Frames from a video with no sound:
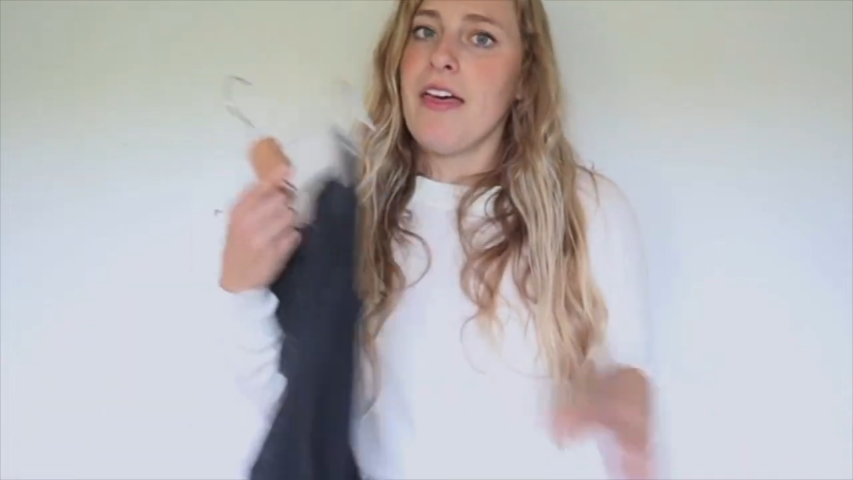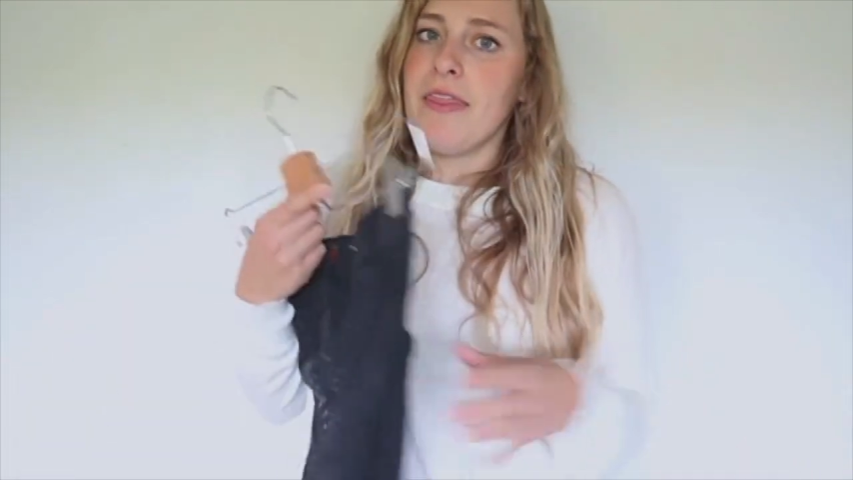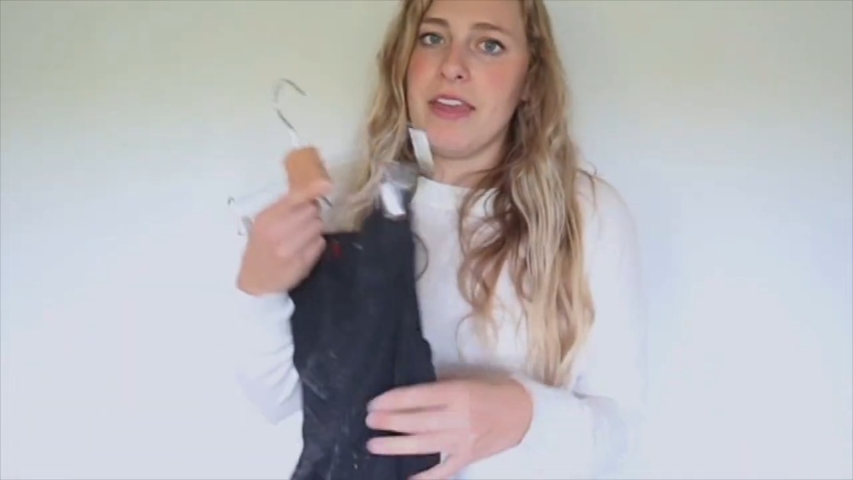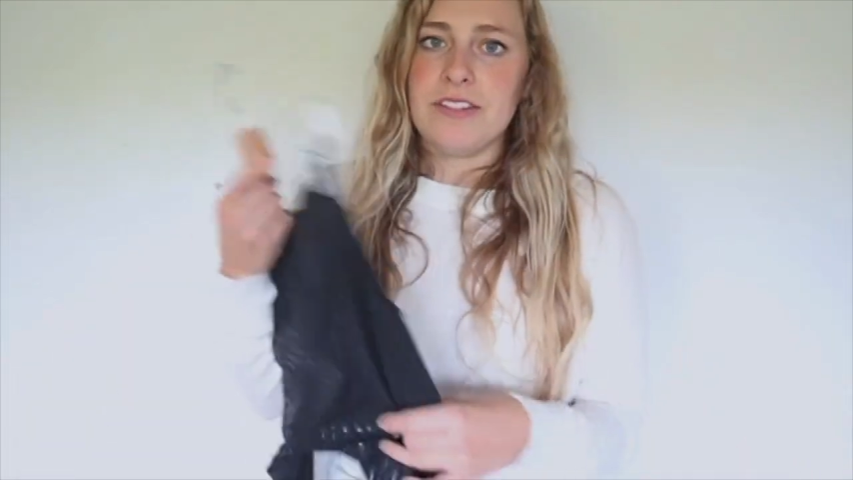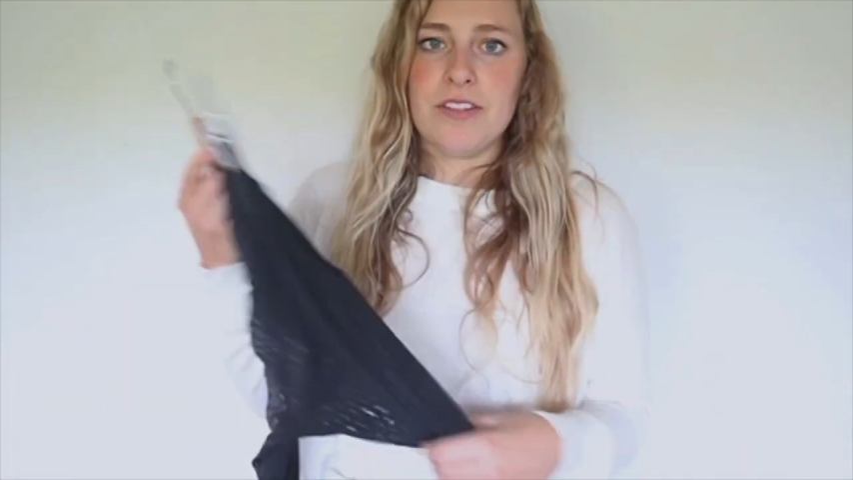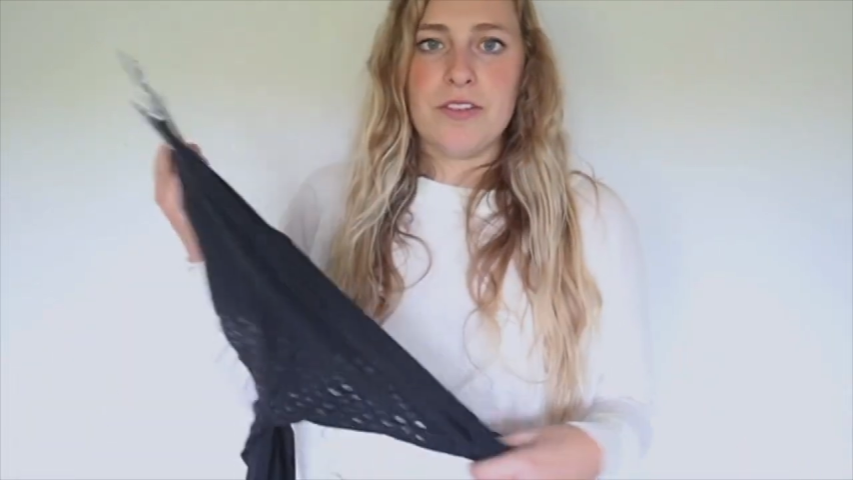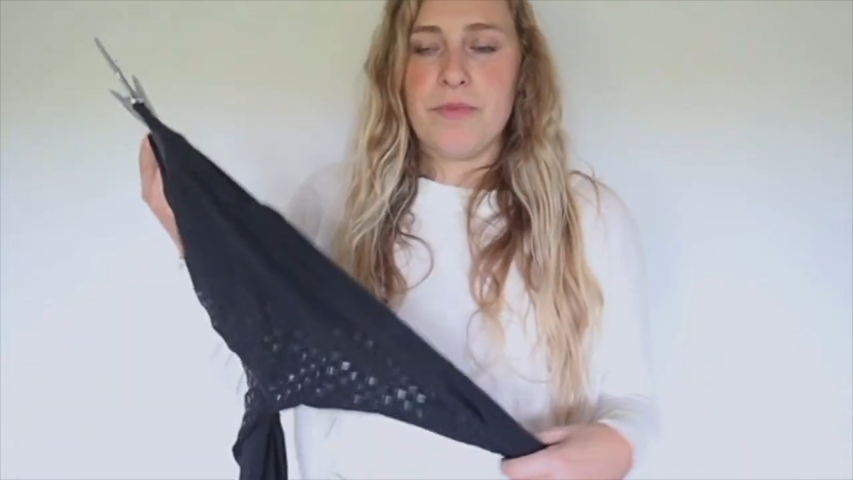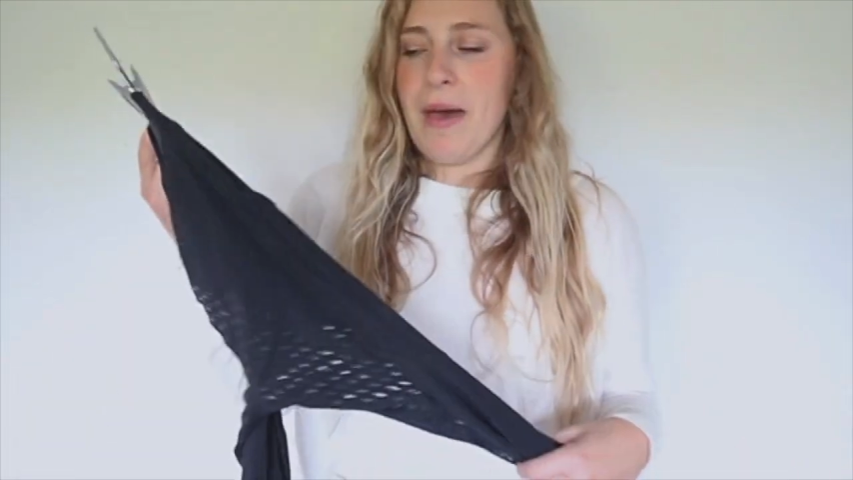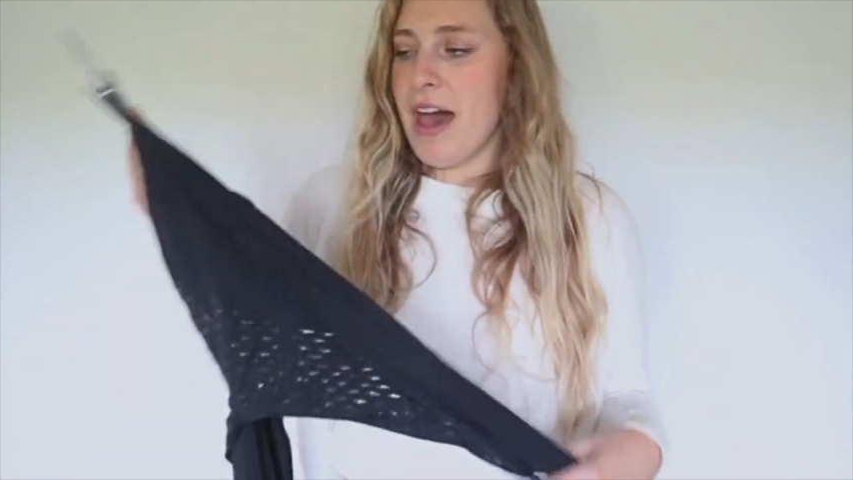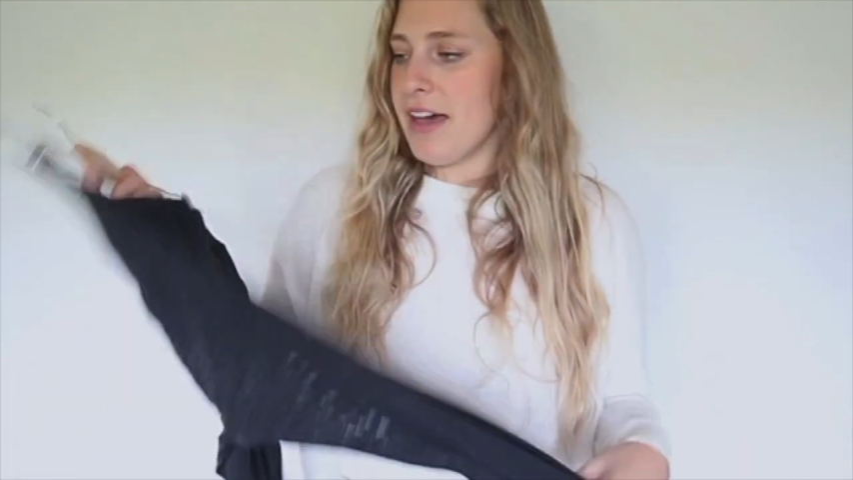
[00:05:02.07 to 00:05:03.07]
And they do
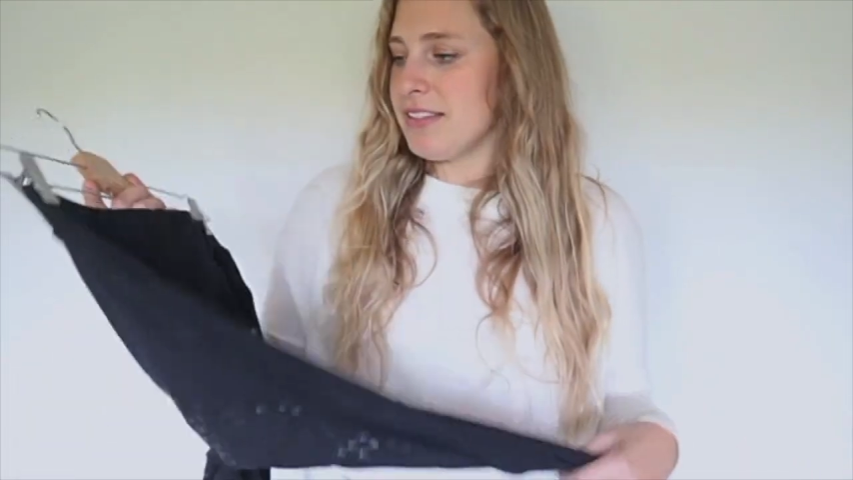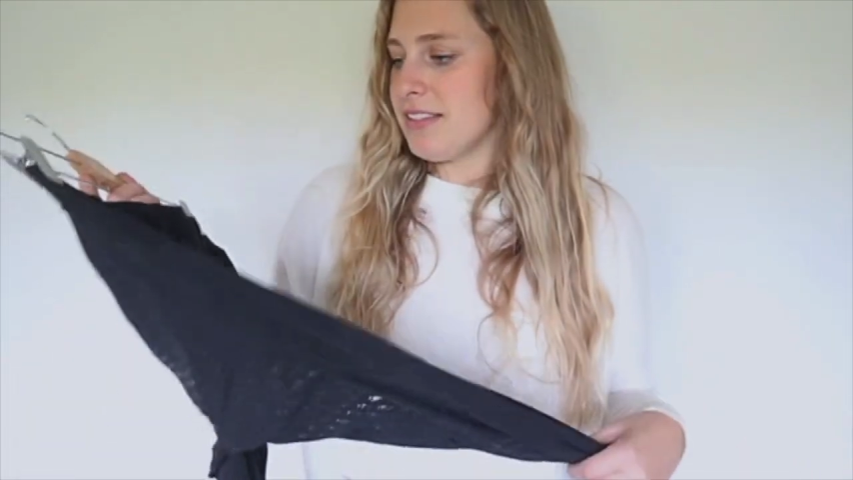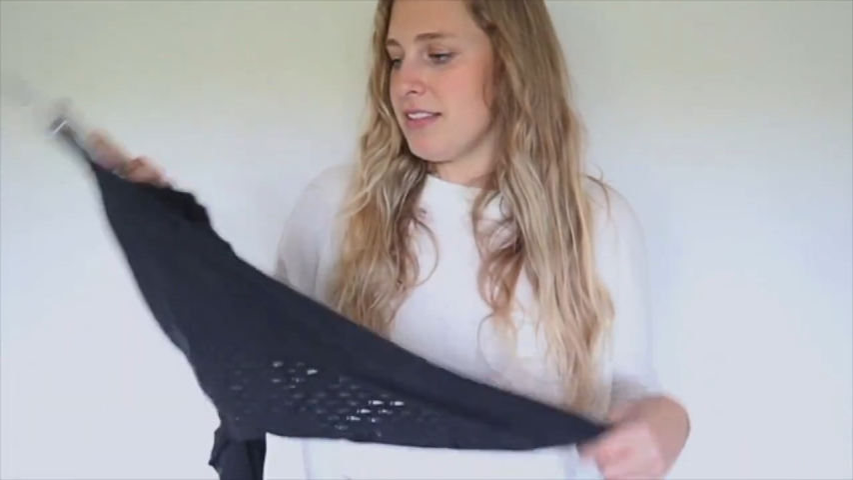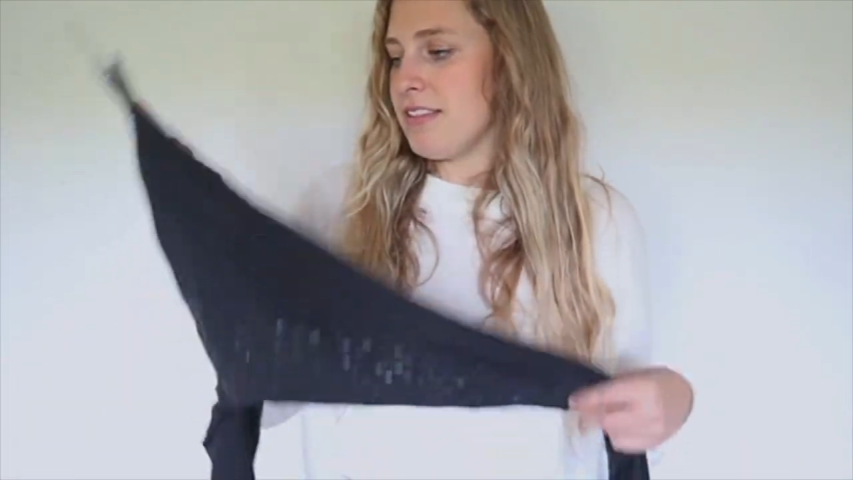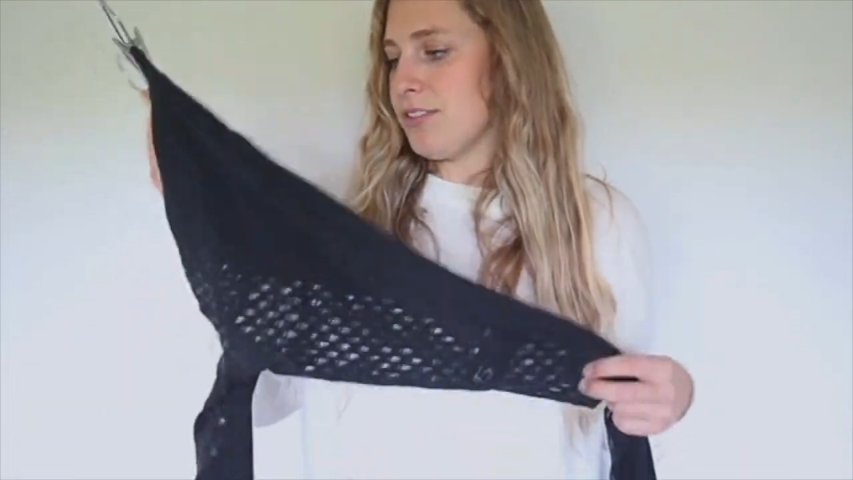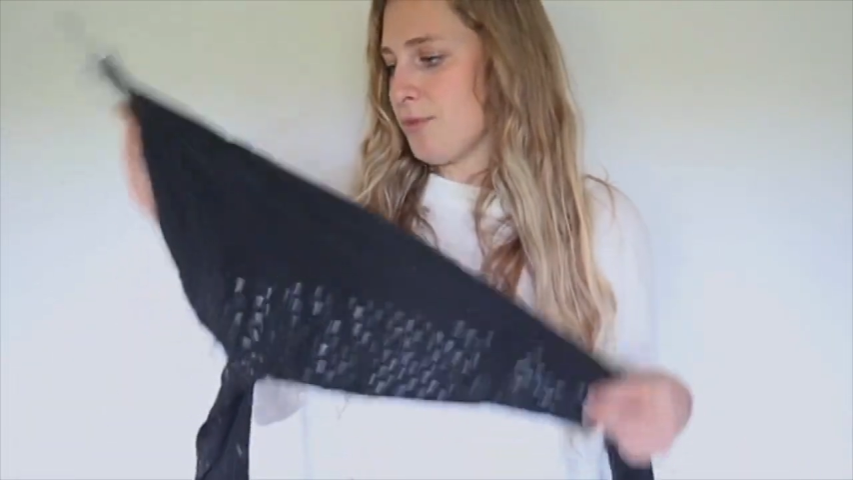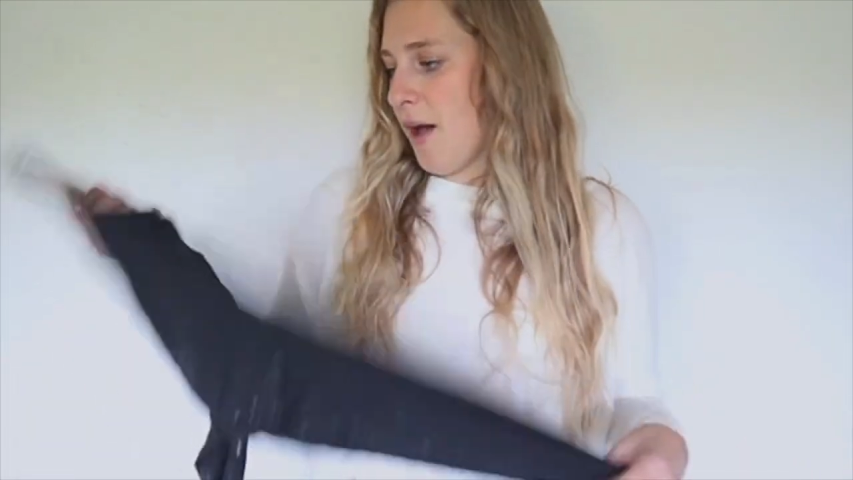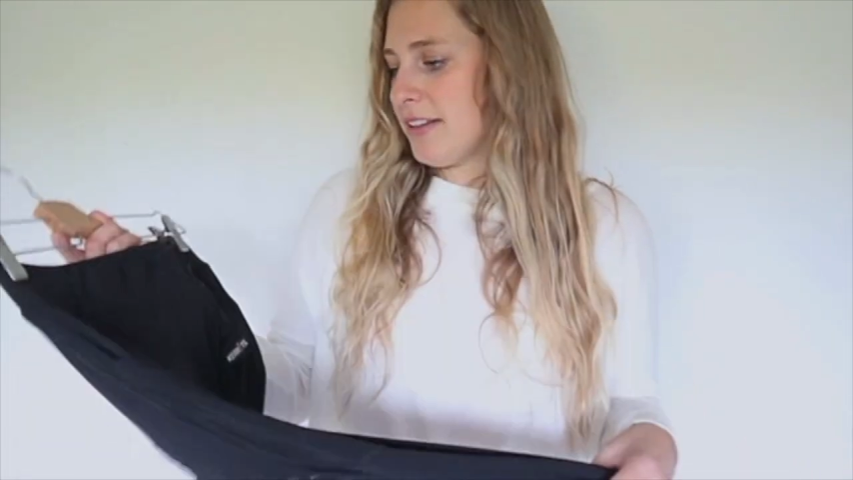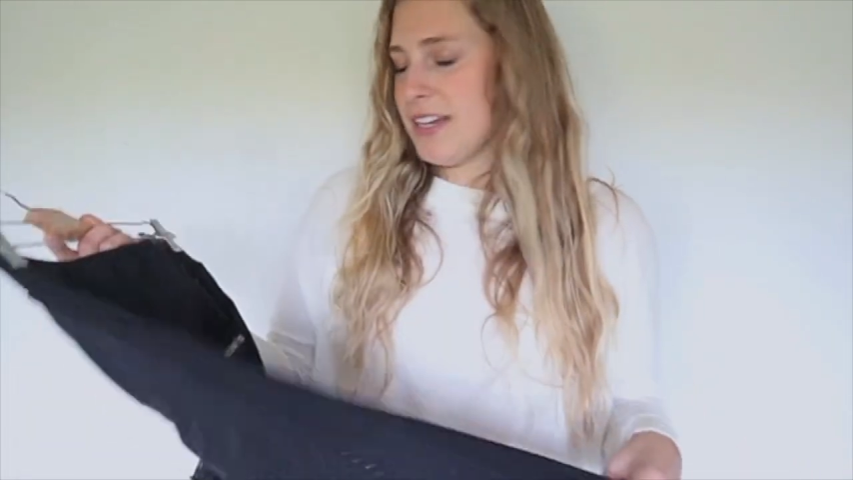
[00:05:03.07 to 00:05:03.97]
pass the squat